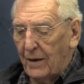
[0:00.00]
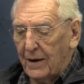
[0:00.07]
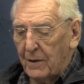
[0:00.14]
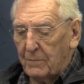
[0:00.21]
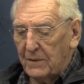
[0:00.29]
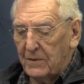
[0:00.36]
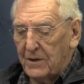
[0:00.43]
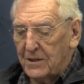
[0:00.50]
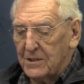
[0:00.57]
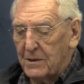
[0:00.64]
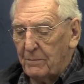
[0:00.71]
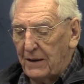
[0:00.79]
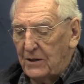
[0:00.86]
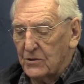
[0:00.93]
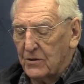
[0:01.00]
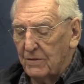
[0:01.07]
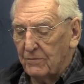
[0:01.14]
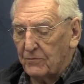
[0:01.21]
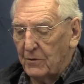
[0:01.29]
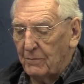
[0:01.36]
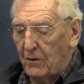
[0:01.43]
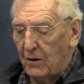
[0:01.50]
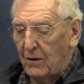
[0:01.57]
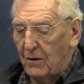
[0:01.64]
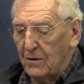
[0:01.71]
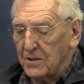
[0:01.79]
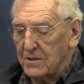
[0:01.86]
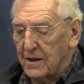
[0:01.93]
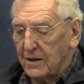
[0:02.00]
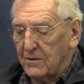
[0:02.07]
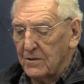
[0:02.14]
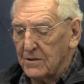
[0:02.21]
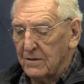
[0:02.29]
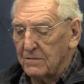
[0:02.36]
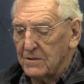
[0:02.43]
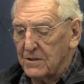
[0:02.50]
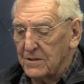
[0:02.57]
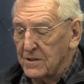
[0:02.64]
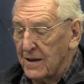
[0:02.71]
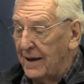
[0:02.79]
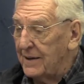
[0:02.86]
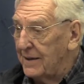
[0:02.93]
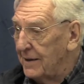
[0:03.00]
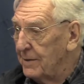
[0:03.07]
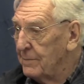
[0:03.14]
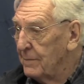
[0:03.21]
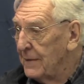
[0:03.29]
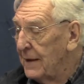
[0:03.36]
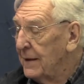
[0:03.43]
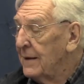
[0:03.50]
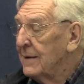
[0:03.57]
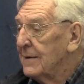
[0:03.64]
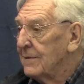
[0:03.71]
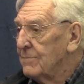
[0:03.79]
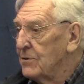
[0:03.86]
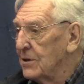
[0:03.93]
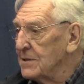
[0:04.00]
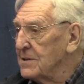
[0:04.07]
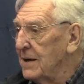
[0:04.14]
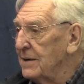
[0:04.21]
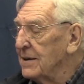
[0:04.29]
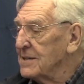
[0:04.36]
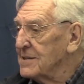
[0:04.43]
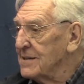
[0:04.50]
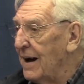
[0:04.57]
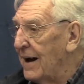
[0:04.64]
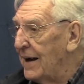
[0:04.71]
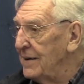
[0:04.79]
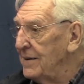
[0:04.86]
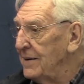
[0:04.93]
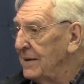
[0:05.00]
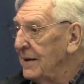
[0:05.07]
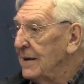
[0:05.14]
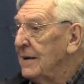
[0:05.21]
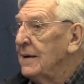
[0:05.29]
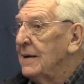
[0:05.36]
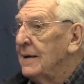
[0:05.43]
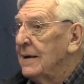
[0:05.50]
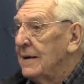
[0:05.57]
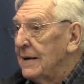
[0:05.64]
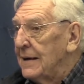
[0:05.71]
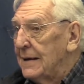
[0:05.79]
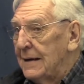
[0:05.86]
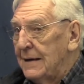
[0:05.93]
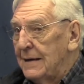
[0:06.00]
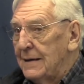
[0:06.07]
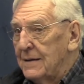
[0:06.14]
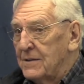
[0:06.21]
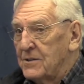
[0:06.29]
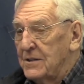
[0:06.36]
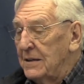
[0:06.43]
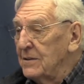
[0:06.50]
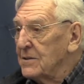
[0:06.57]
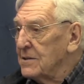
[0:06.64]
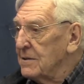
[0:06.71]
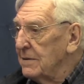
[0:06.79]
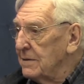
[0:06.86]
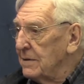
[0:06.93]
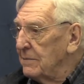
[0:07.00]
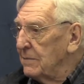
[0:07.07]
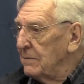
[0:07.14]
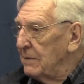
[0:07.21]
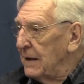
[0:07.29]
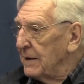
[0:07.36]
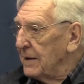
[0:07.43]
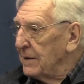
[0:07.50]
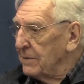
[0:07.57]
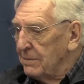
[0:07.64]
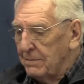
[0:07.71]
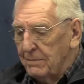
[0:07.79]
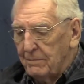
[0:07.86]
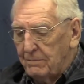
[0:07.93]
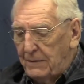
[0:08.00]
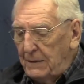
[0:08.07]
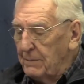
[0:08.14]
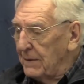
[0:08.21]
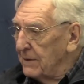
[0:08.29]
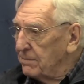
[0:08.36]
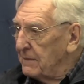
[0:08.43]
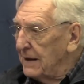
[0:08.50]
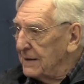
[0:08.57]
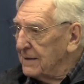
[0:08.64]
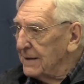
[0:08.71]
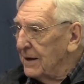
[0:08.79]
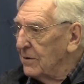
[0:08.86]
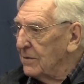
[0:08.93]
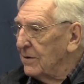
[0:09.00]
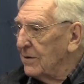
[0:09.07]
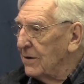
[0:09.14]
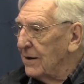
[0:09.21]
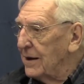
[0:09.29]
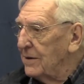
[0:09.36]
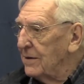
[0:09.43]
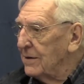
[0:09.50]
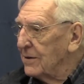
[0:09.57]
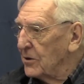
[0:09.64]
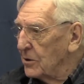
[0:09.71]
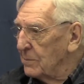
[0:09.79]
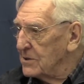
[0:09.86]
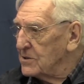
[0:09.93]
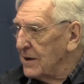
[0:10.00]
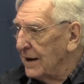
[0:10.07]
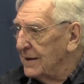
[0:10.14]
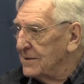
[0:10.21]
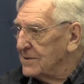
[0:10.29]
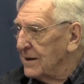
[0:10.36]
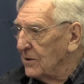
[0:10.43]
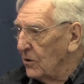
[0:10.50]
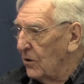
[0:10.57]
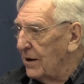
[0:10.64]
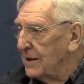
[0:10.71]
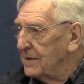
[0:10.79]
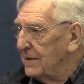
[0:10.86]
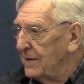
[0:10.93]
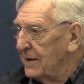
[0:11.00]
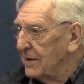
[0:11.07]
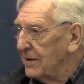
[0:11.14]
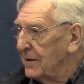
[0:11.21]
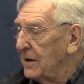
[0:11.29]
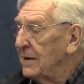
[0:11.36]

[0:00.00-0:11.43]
participation from all sectors of society. Just an aside, since people have cut down on herbicides a lot in the area,